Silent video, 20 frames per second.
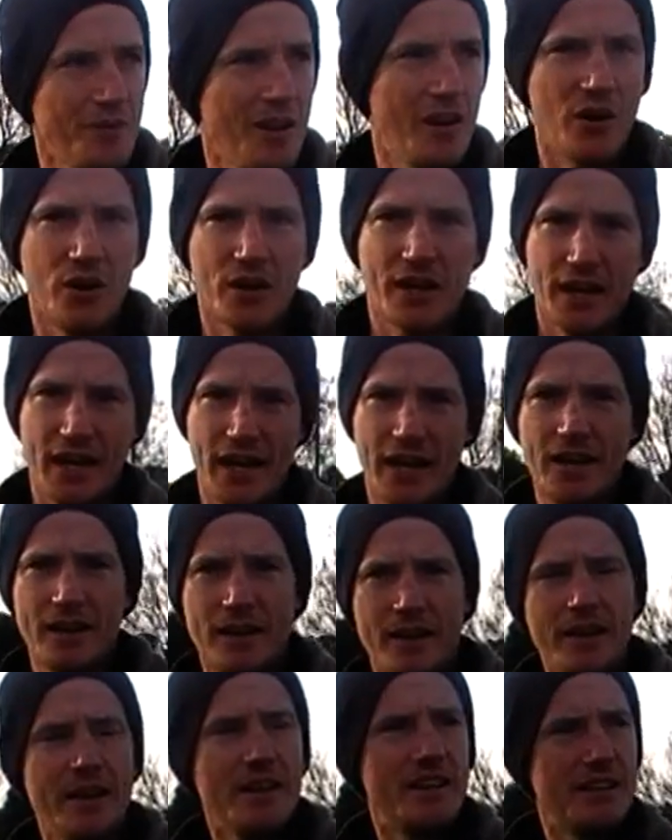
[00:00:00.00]
Okay?
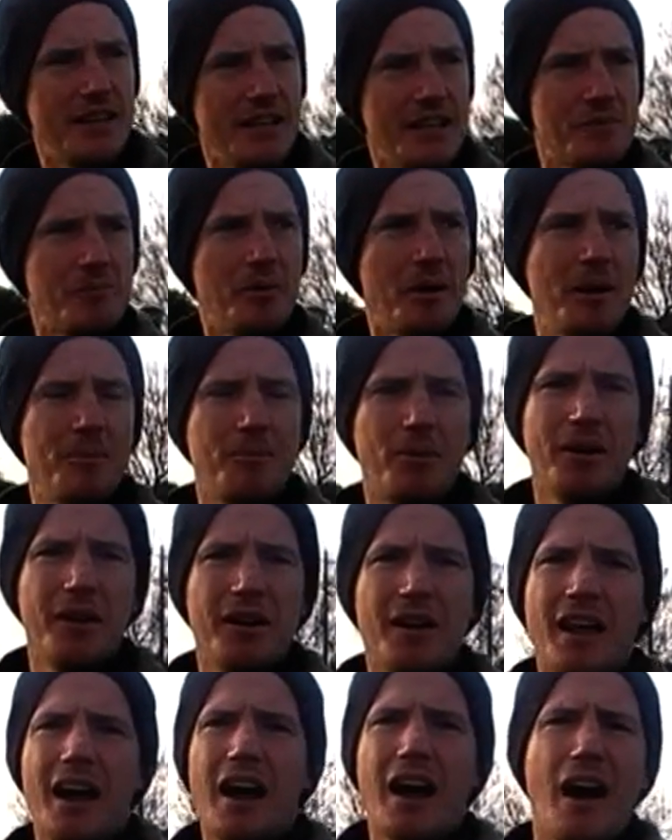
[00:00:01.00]
These people
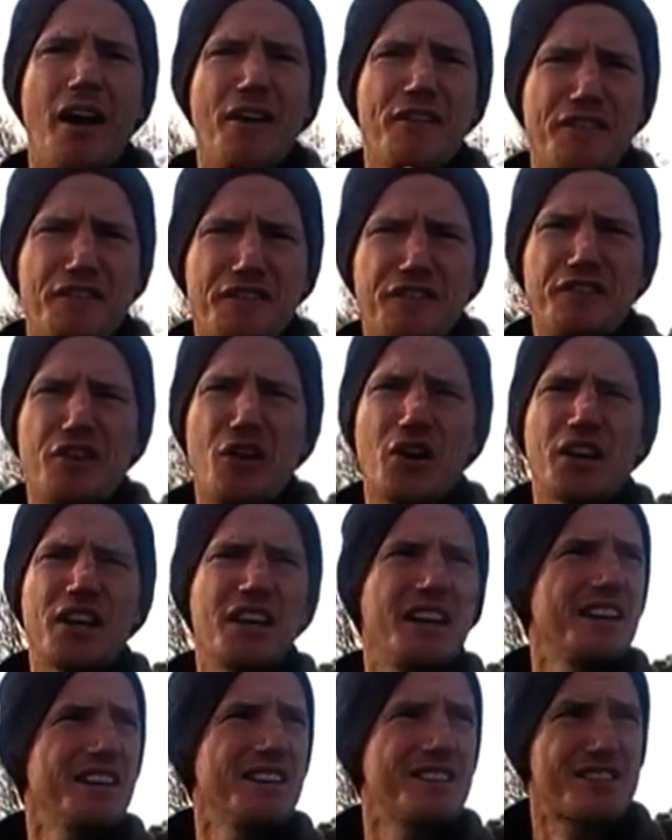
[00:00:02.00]
are
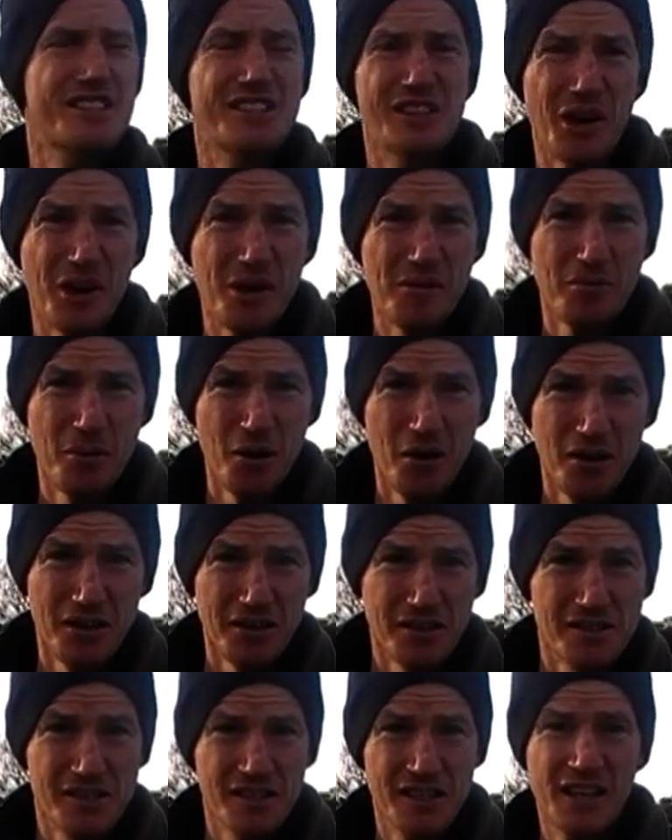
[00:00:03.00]
fucking slime
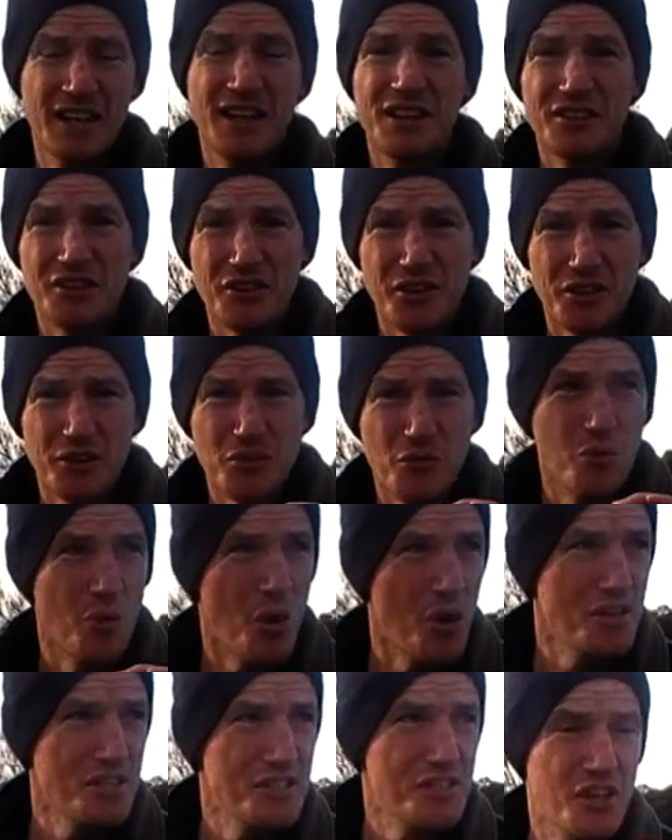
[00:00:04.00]
balls. They're the
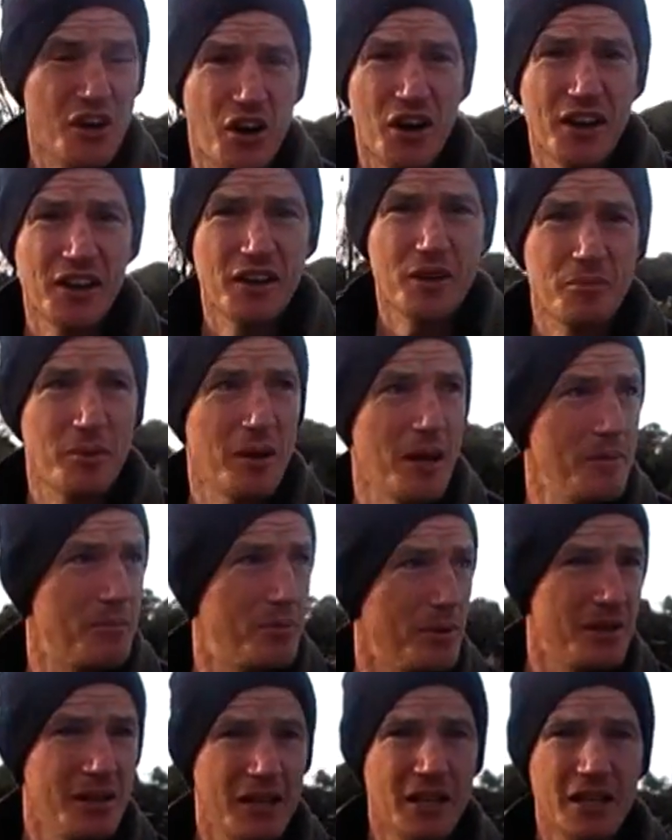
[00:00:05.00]
worst kind of people.